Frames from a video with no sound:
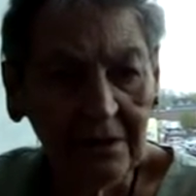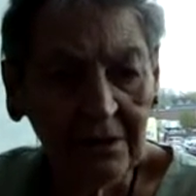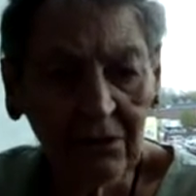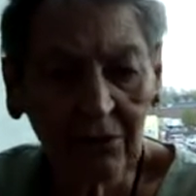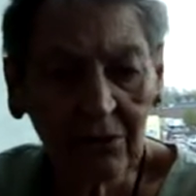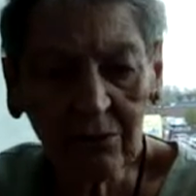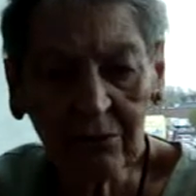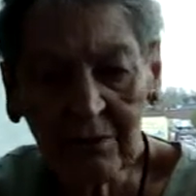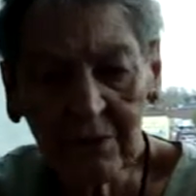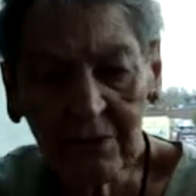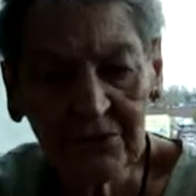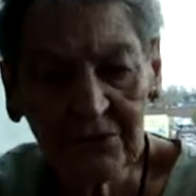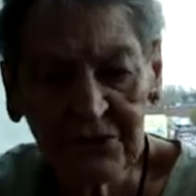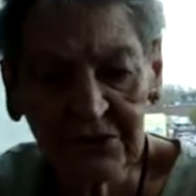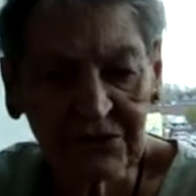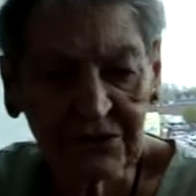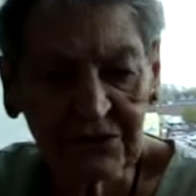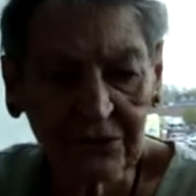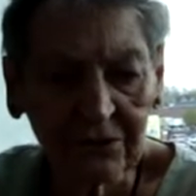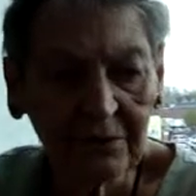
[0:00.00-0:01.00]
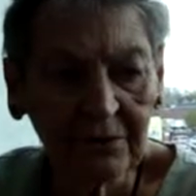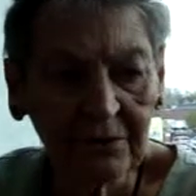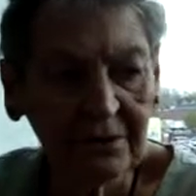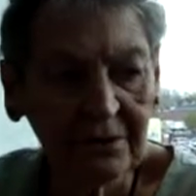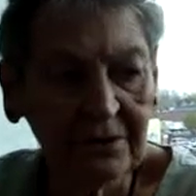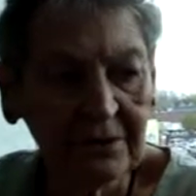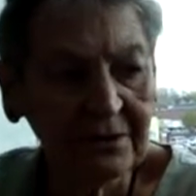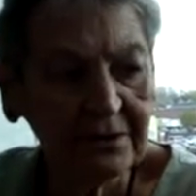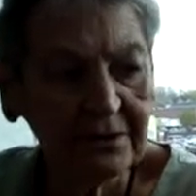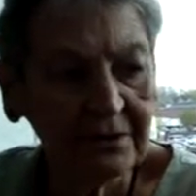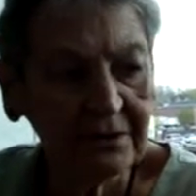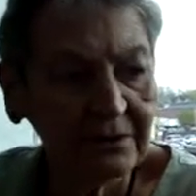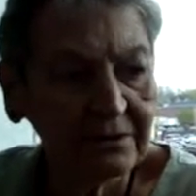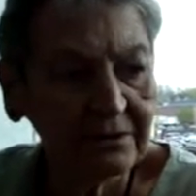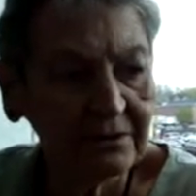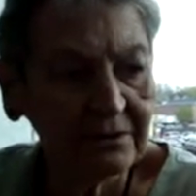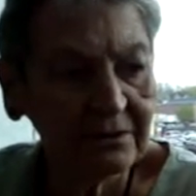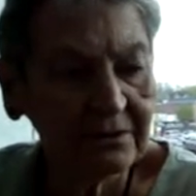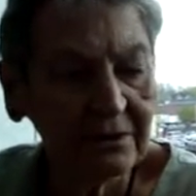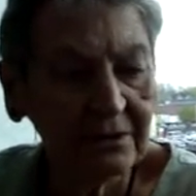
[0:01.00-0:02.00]
go around in a circle and
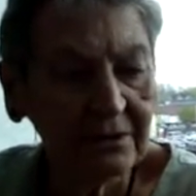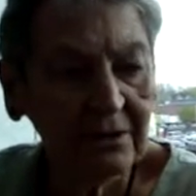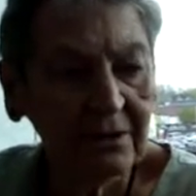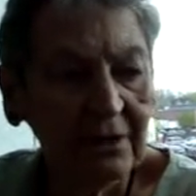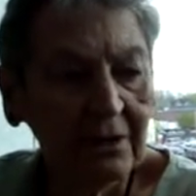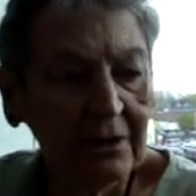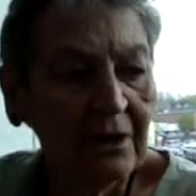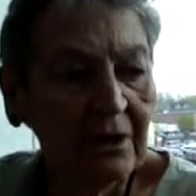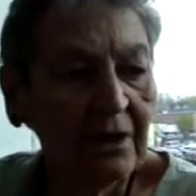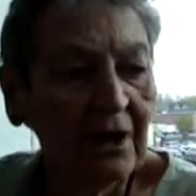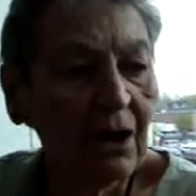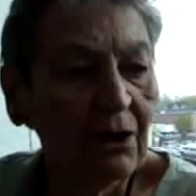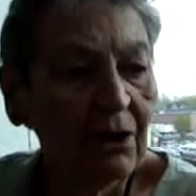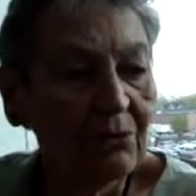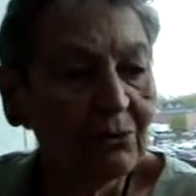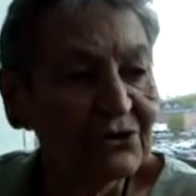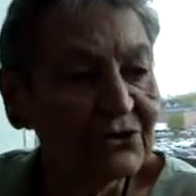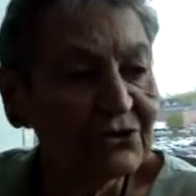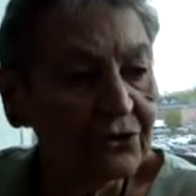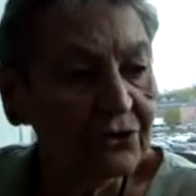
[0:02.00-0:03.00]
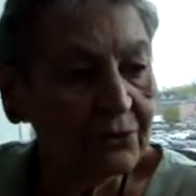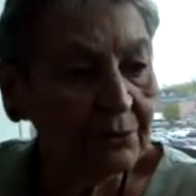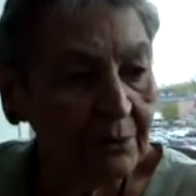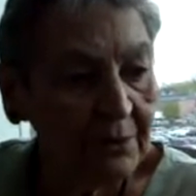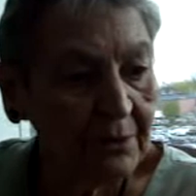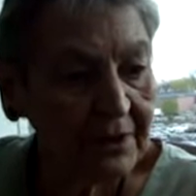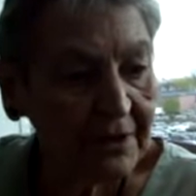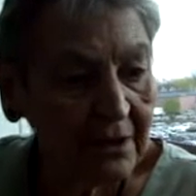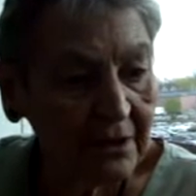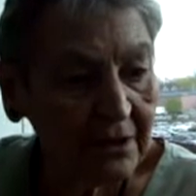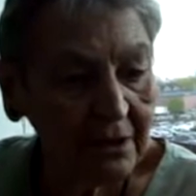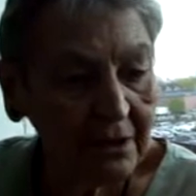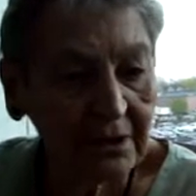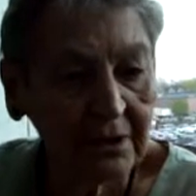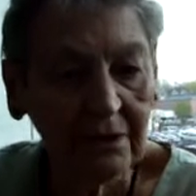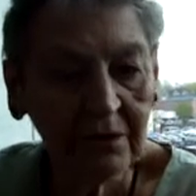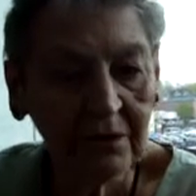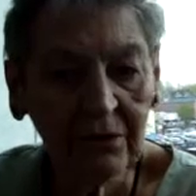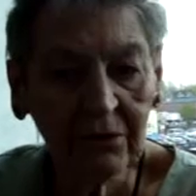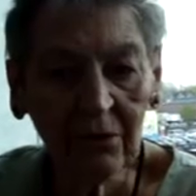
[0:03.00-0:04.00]
how was your week?
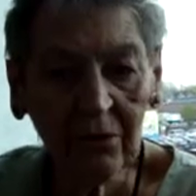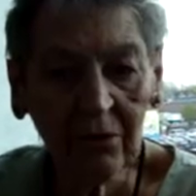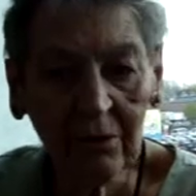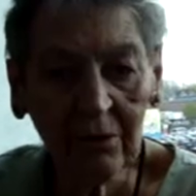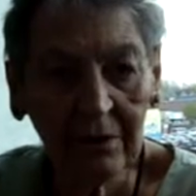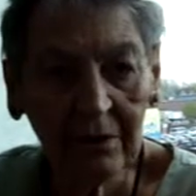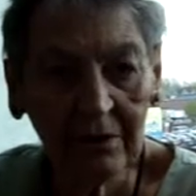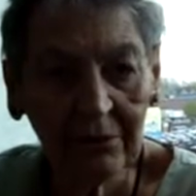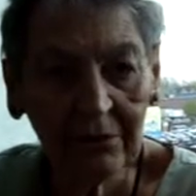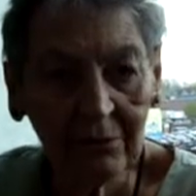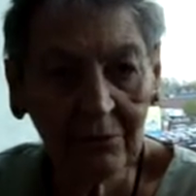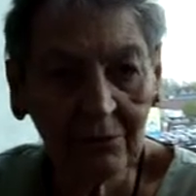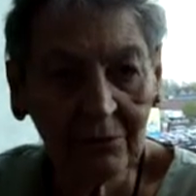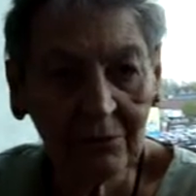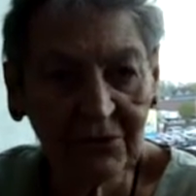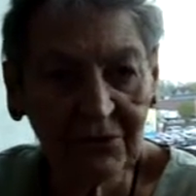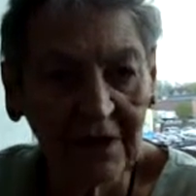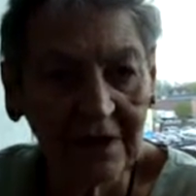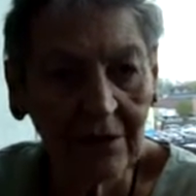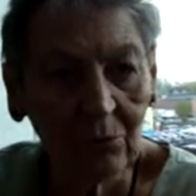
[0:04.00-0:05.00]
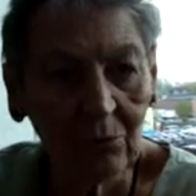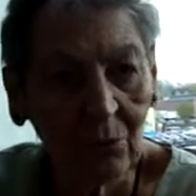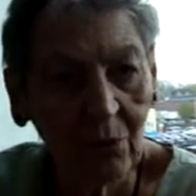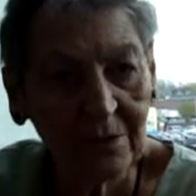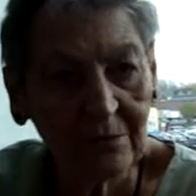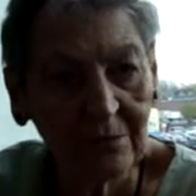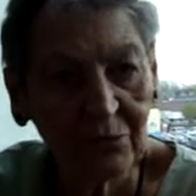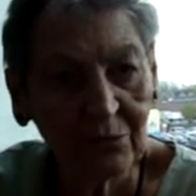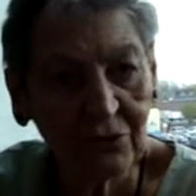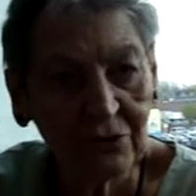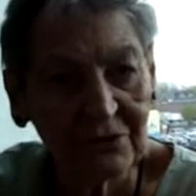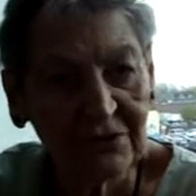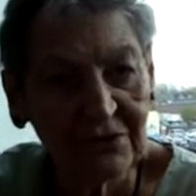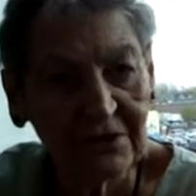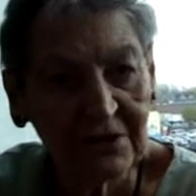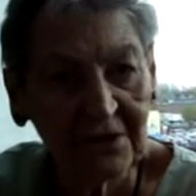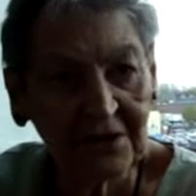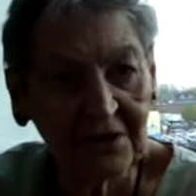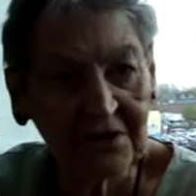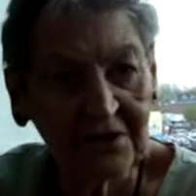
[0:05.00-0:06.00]
You know, take one
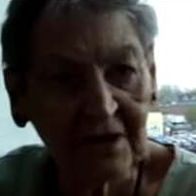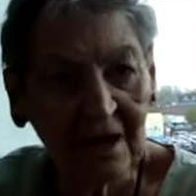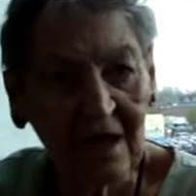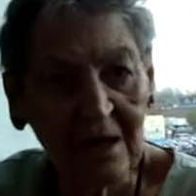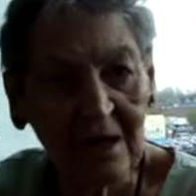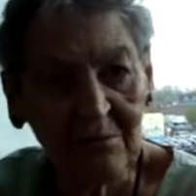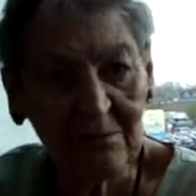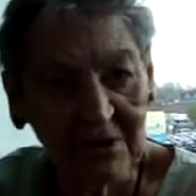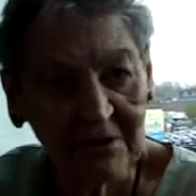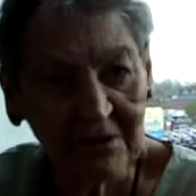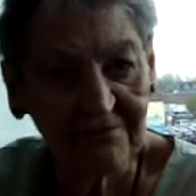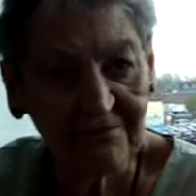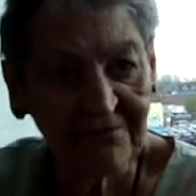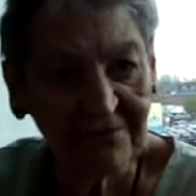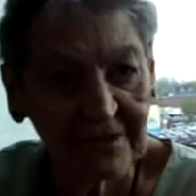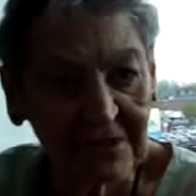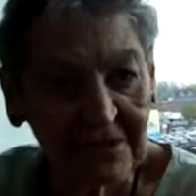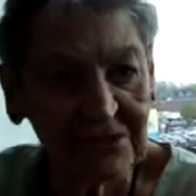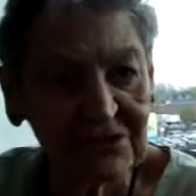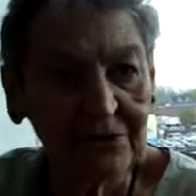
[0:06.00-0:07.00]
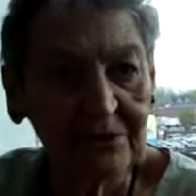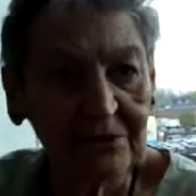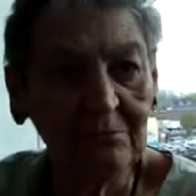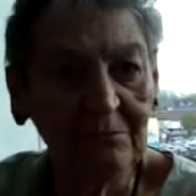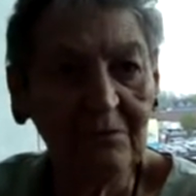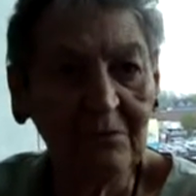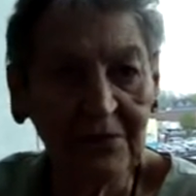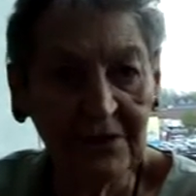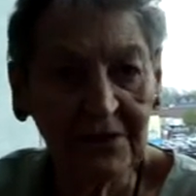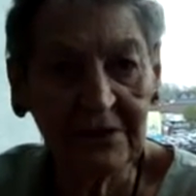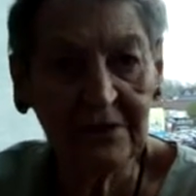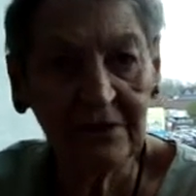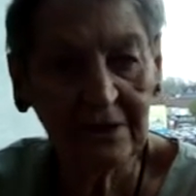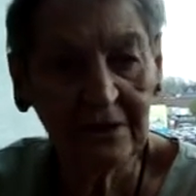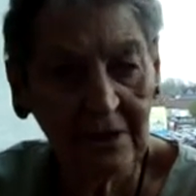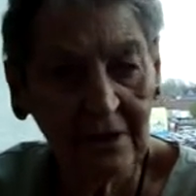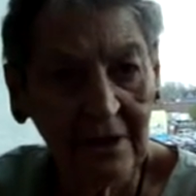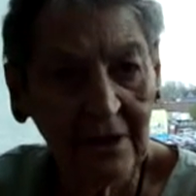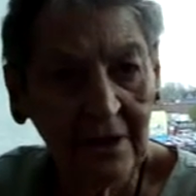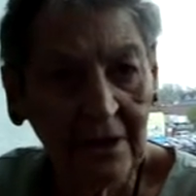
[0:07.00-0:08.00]
person at a time and fix them,
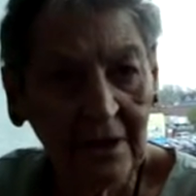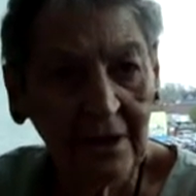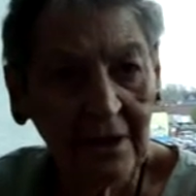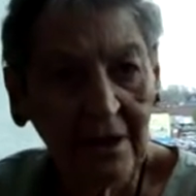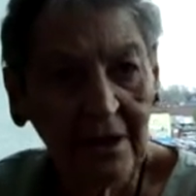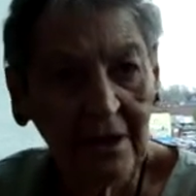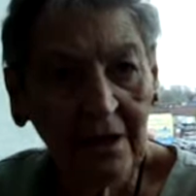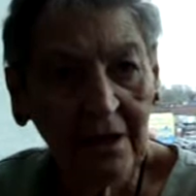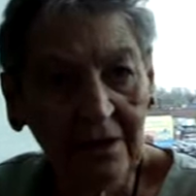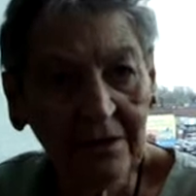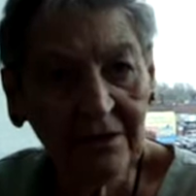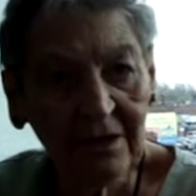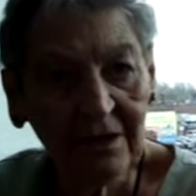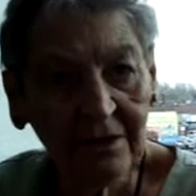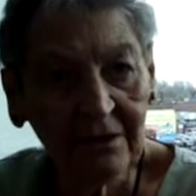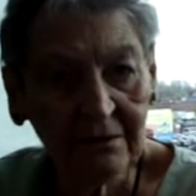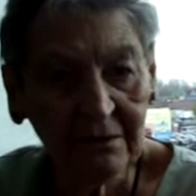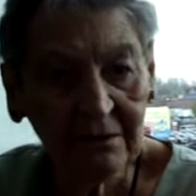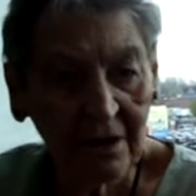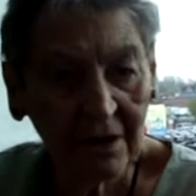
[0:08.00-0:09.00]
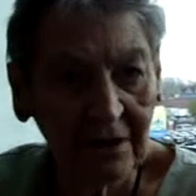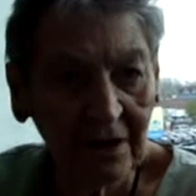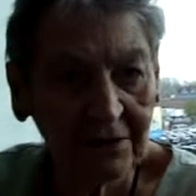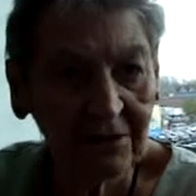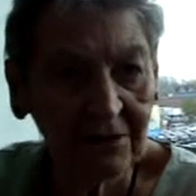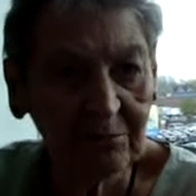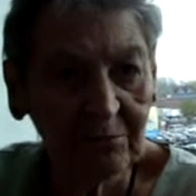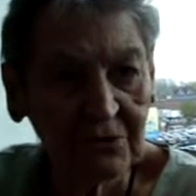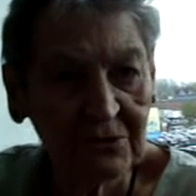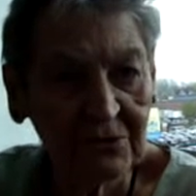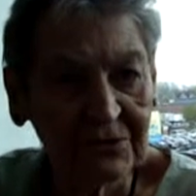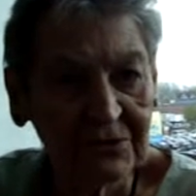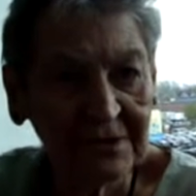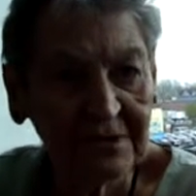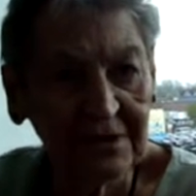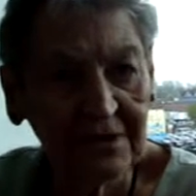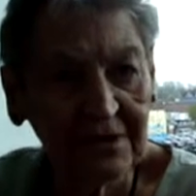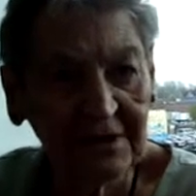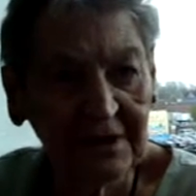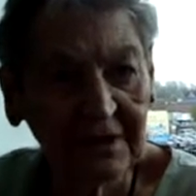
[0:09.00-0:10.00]
and then another person
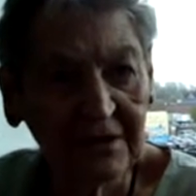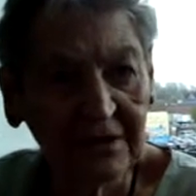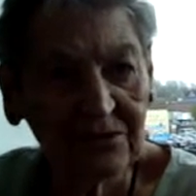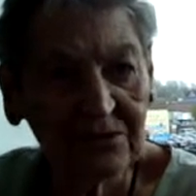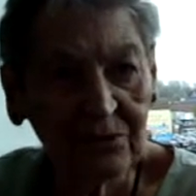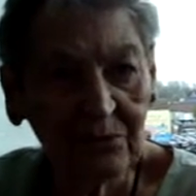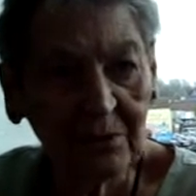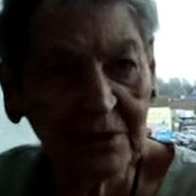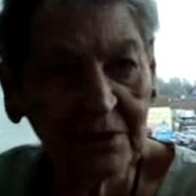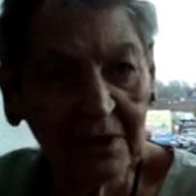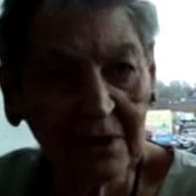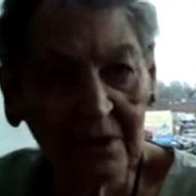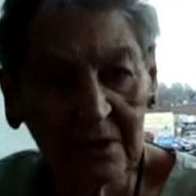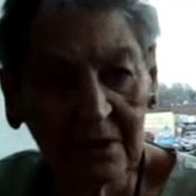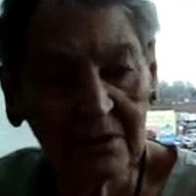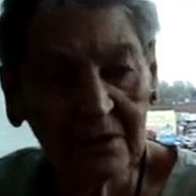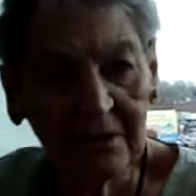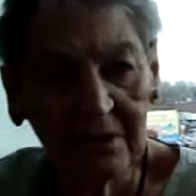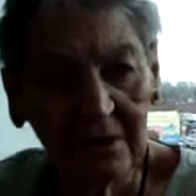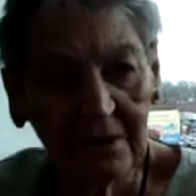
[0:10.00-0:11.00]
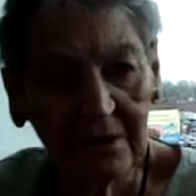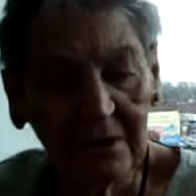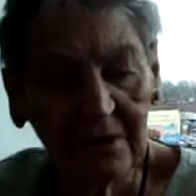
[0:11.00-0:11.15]
the next week. You know,